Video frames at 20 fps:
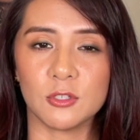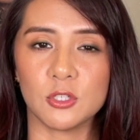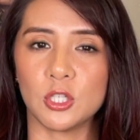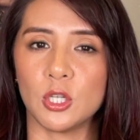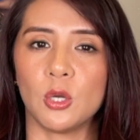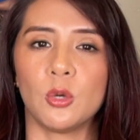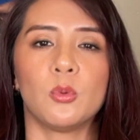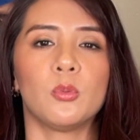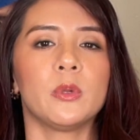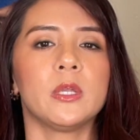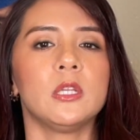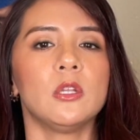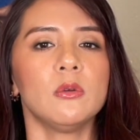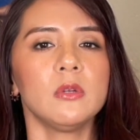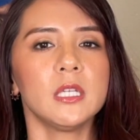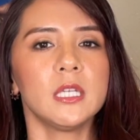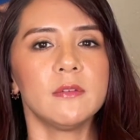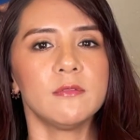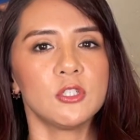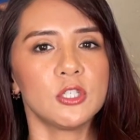so we
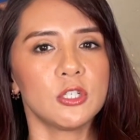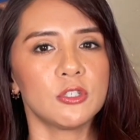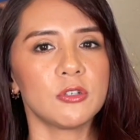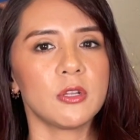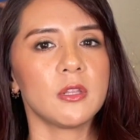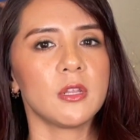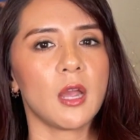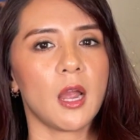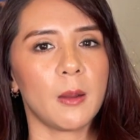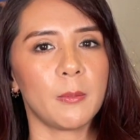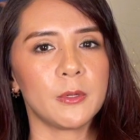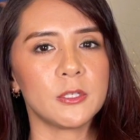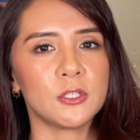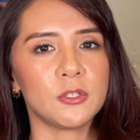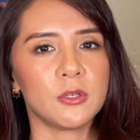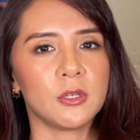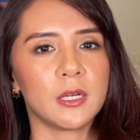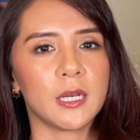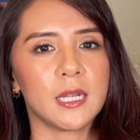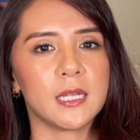don't give children the
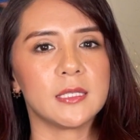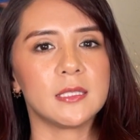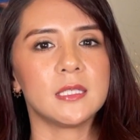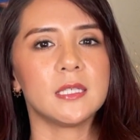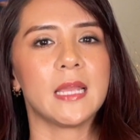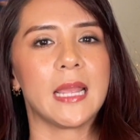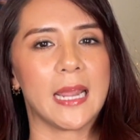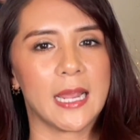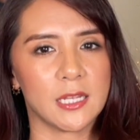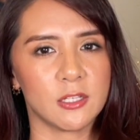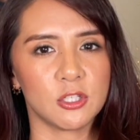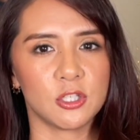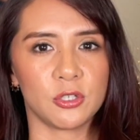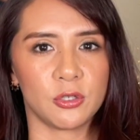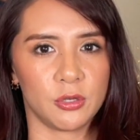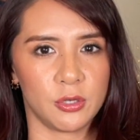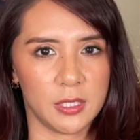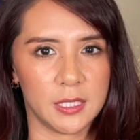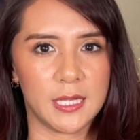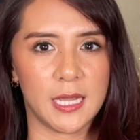opportunity to
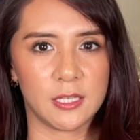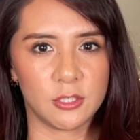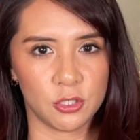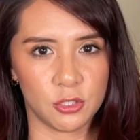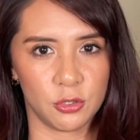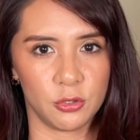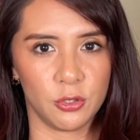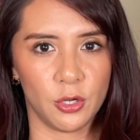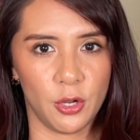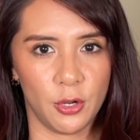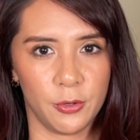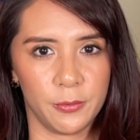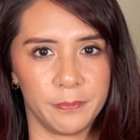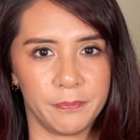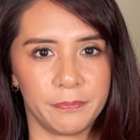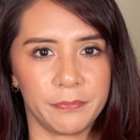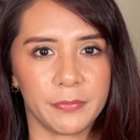answer yes or no.